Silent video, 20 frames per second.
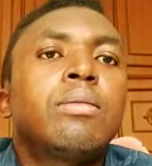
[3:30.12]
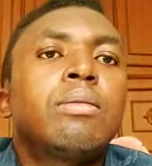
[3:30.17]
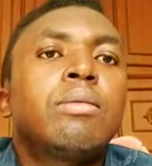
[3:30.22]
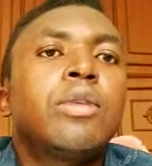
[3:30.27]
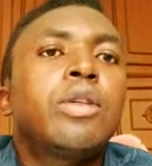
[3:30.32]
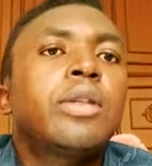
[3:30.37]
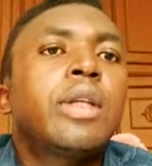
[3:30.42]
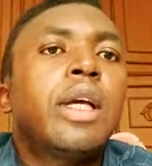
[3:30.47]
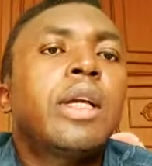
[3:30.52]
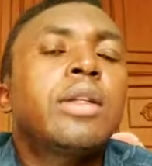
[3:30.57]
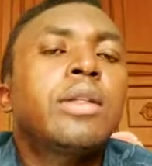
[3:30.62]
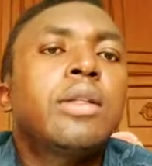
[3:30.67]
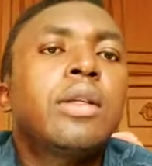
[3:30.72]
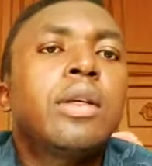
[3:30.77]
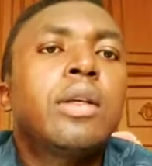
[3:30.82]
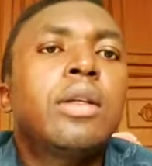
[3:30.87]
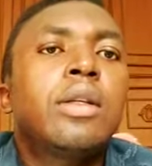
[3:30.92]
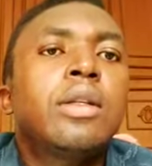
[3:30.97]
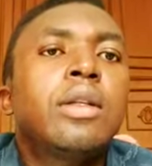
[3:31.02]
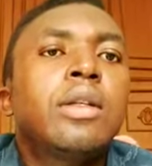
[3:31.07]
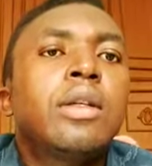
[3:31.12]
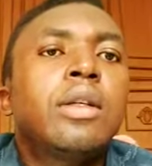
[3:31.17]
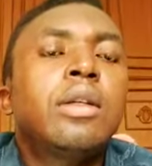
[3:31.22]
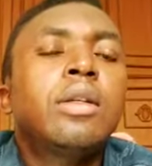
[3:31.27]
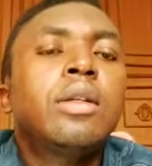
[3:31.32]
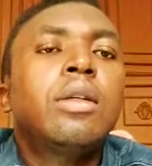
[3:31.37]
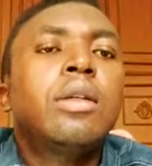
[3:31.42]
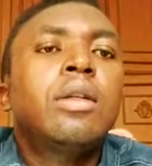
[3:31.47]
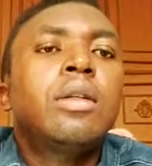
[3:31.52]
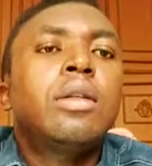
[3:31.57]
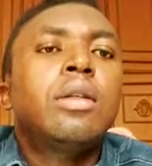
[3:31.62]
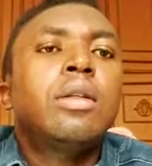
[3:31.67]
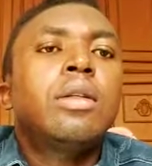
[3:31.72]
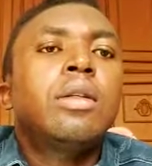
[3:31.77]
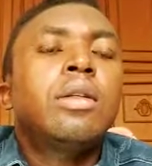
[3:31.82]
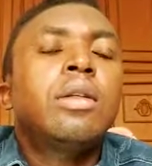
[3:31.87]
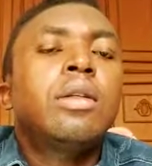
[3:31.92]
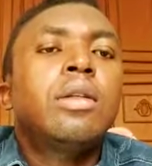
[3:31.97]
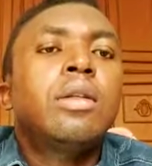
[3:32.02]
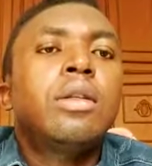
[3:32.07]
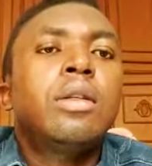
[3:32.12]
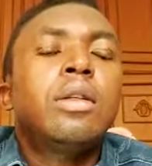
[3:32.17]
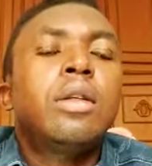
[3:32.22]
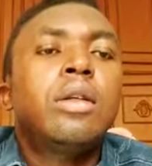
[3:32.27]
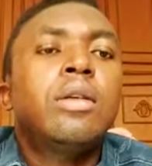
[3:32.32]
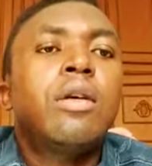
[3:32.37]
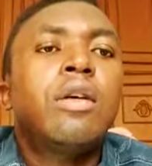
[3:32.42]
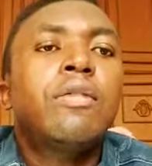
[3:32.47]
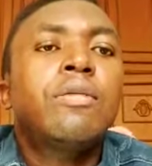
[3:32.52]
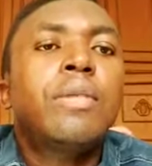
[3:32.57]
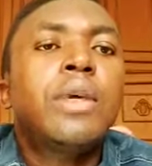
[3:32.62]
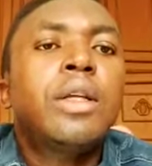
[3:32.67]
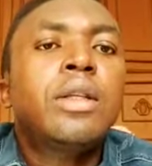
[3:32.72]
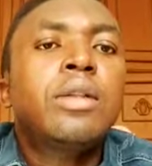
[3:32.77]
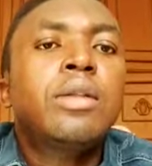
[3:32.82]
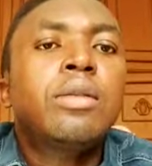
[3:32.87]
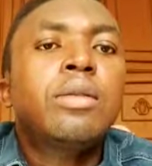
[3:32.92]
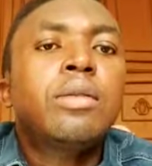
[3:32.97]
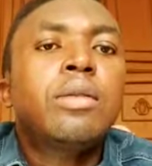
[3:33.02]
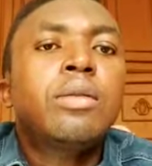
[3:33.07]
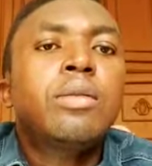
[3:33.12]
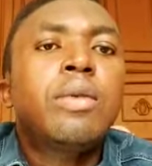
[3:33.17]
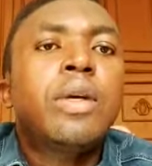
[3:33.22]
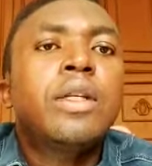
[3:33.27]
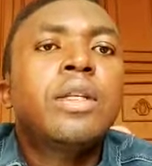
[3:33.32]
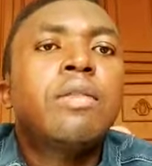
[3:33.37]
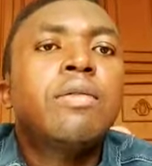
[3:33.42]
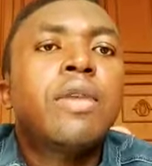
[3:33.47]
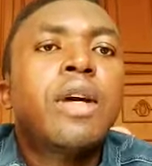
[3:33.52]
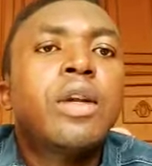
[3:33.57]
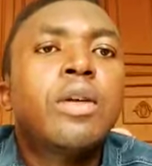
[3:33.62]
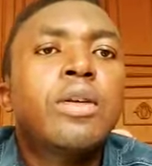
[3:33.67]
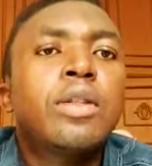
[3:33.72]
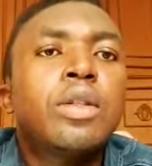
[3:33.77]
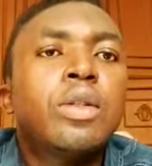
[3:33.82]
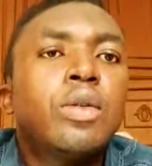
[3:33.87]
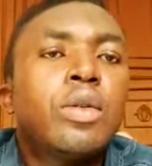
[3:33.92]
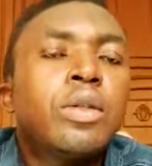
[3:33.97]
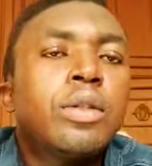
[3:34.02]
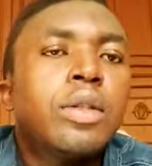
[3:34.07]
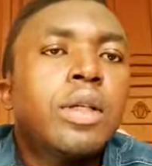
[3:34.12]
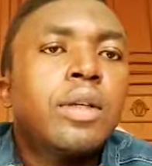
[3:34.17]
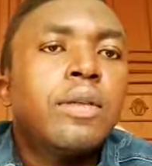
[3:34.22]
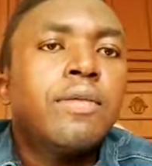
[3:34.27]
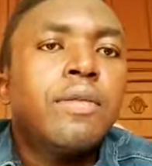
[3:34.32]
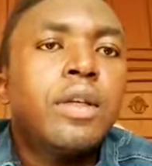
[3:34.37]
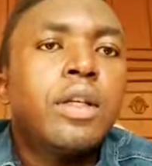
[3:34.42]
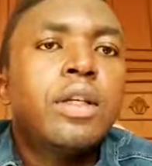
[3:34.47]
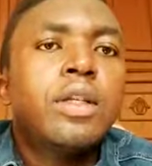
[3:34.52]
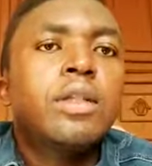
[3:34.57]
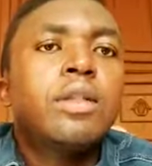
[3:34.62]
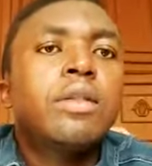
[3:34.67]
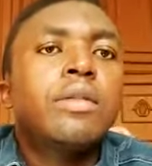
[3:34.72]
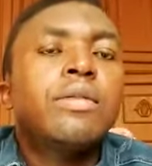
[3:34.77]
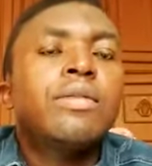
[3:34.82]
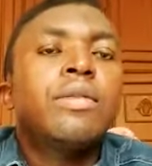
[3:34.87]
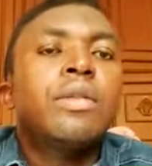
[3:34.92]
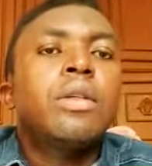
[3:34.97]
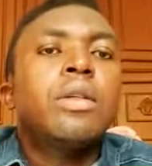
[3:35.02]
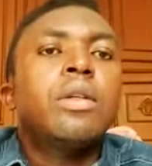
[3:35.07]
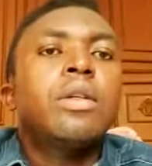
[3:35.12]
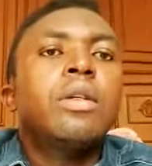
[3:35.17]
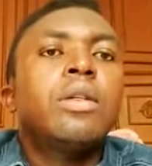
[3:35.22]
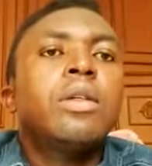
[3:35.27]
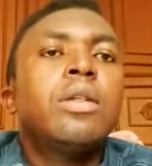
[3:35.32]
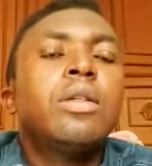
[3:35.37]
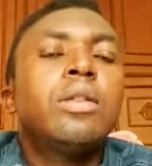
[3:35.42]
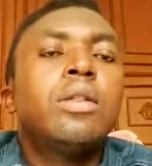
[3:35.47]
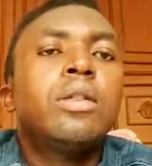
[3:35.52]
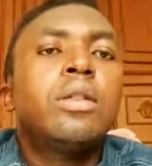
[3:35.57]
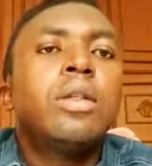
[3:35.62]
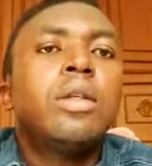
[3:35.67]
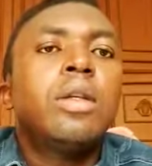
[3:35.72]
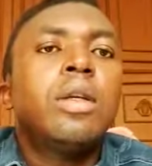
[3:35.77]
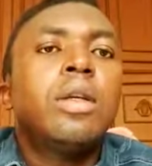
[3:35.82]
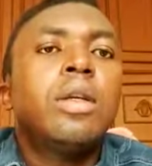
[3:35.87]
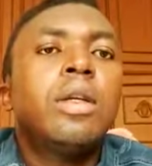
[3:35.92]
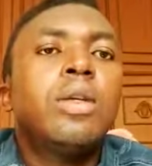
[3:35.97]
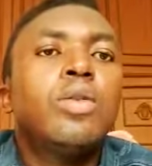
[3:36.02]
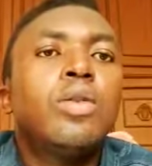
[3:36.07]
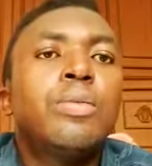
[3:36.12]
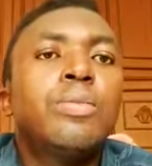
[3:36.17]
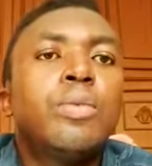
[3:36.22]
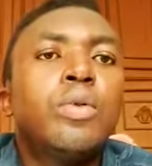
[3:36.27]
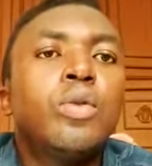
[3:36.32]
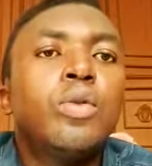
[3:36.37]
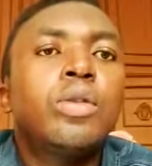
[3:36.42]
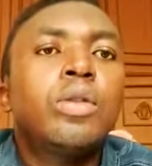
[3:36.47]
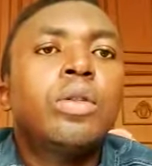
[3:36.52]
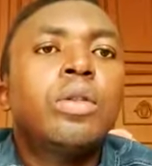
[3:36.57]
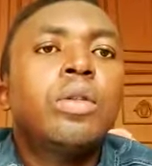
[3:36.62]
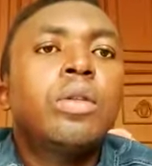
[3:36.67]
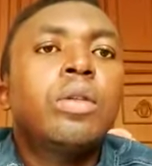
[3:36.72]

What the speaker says: But I think the government, when the virus is not yet finished, they still need to put